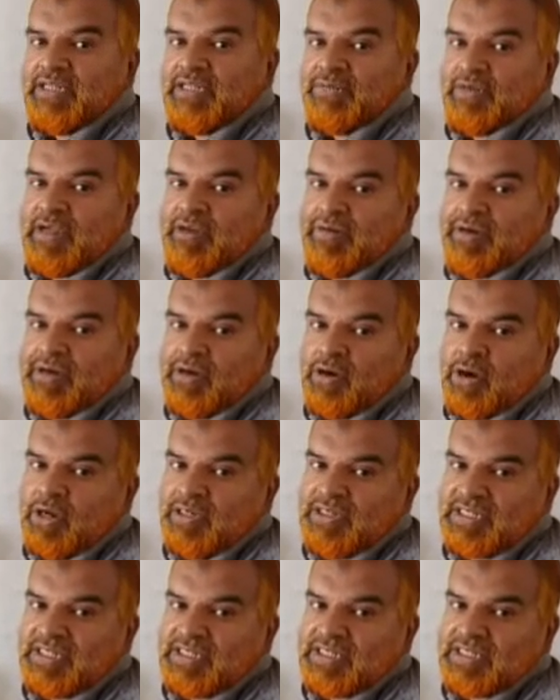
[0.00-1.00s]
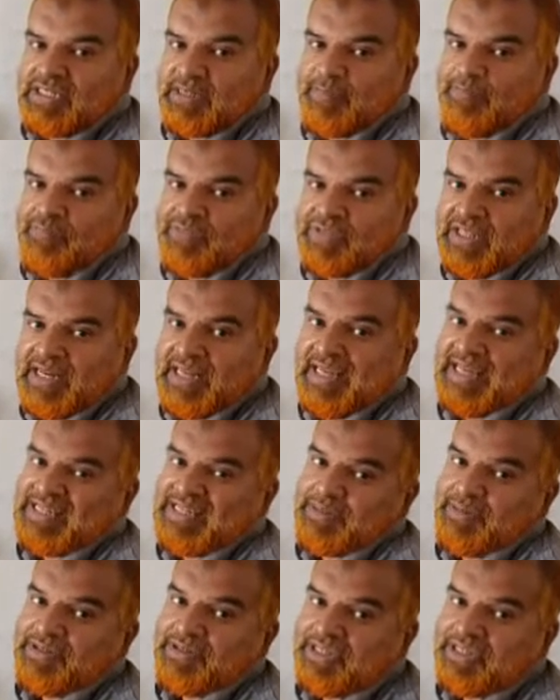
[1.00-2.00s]
That's why I have drawn this like a
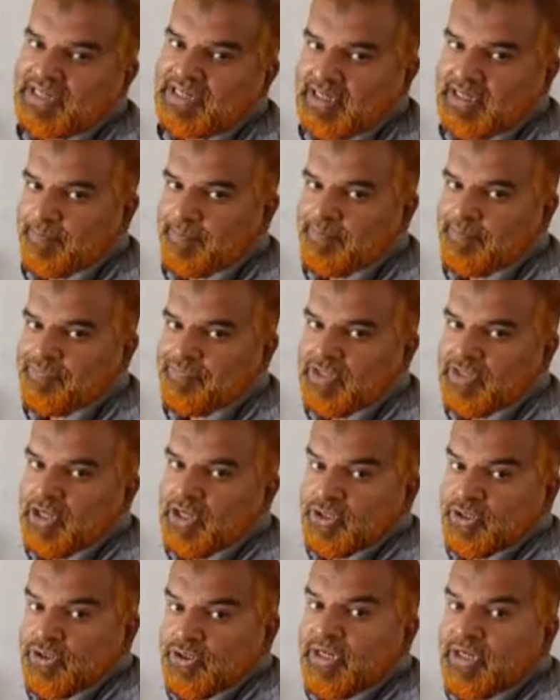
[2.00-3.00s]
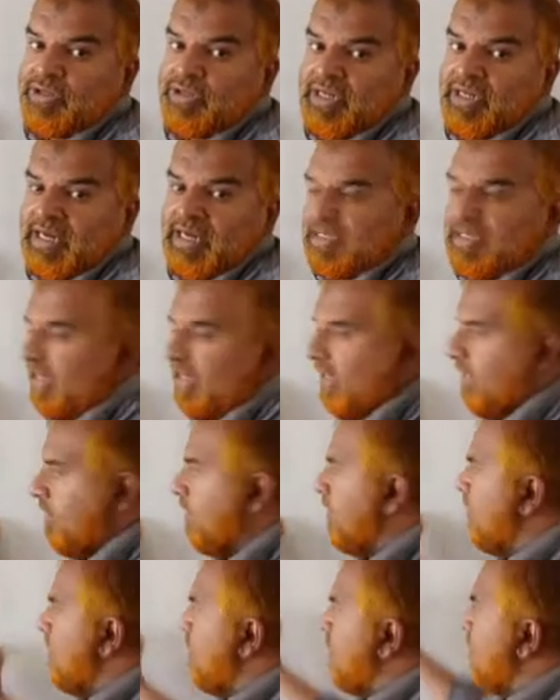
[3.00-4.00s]
semicircle, so that you can
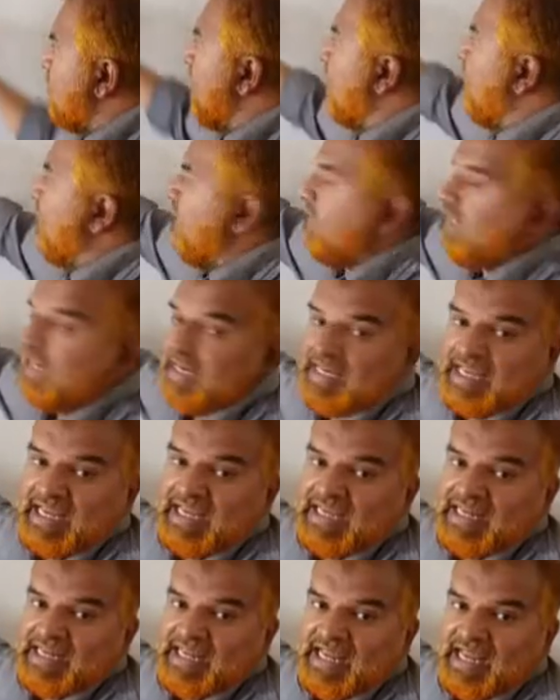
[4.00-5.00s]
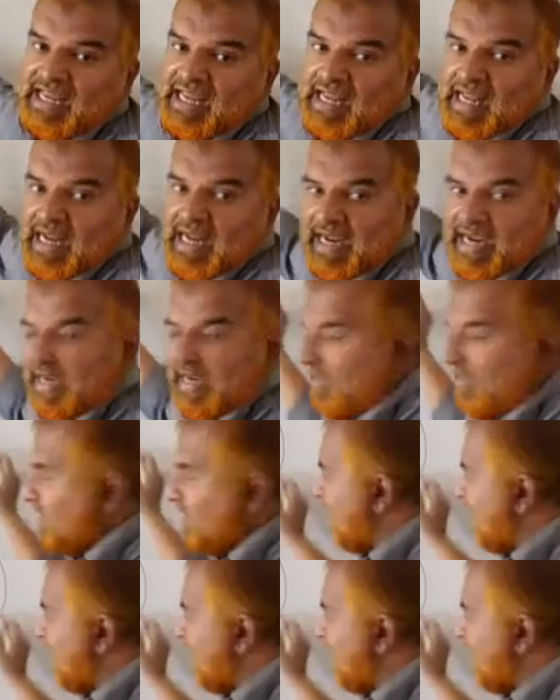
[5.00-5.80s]
understand. The pharyngeal ganglia and the